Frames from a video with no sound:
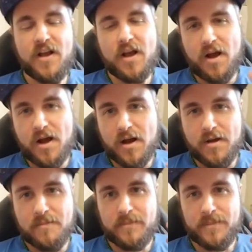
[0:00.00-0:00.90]

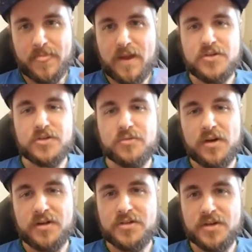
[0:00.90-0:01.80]
I just wanted
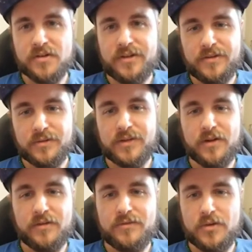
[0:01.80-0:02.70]
to share this with all
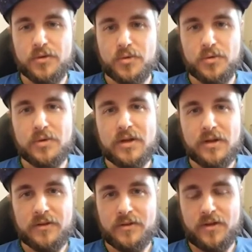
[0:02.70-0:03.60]
of you
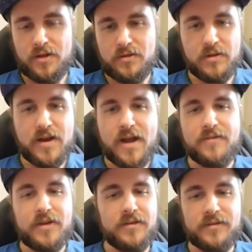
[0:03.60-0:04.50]
so that you could have it.